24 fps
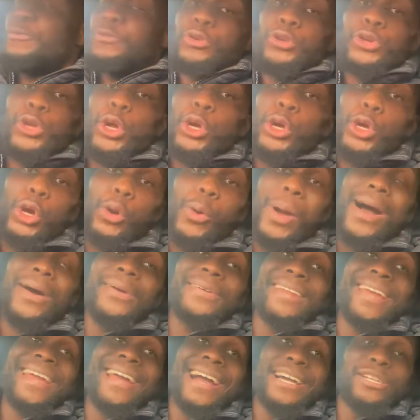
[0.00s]
you don't go out
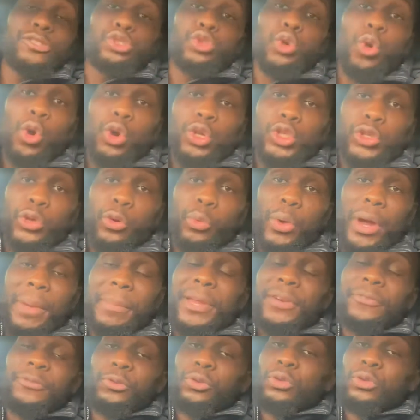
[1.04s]
there and talk to women for